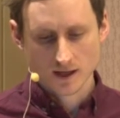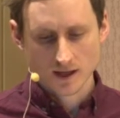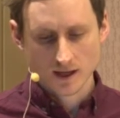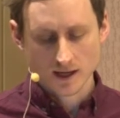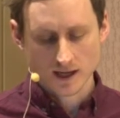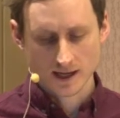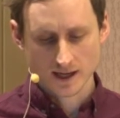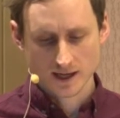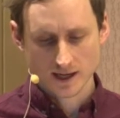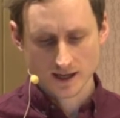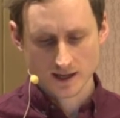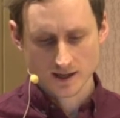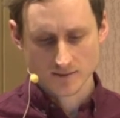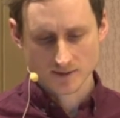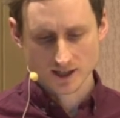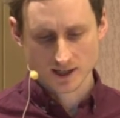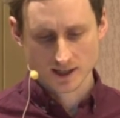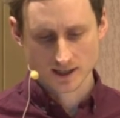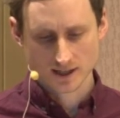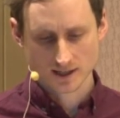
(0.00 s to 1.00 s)
And
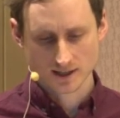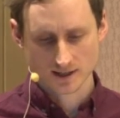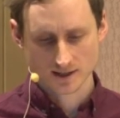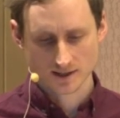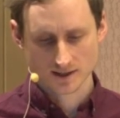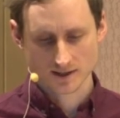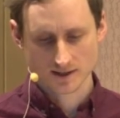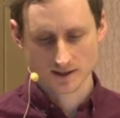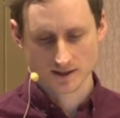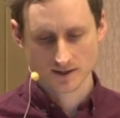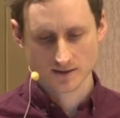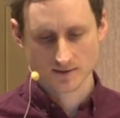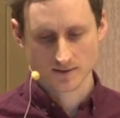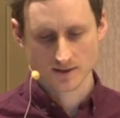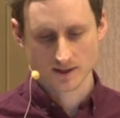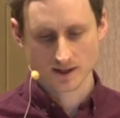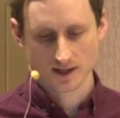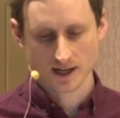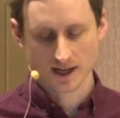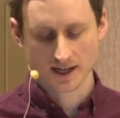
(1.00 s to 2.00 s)

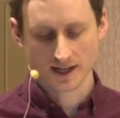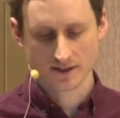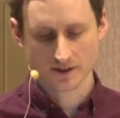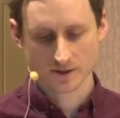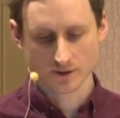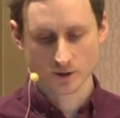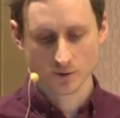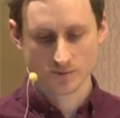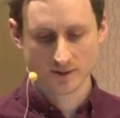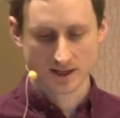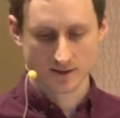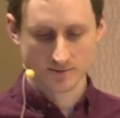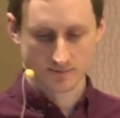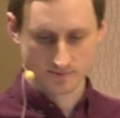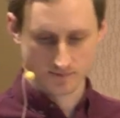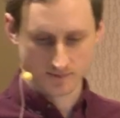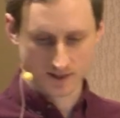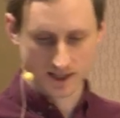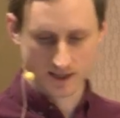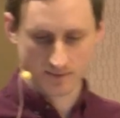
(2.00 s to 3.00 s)
I do hope that
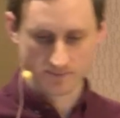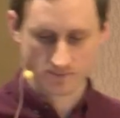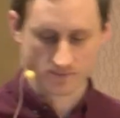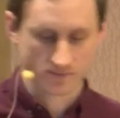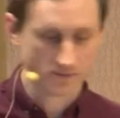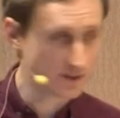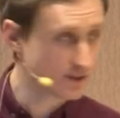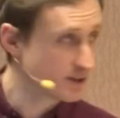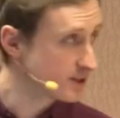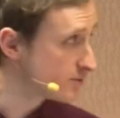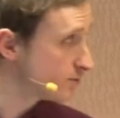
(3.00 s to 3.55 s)
the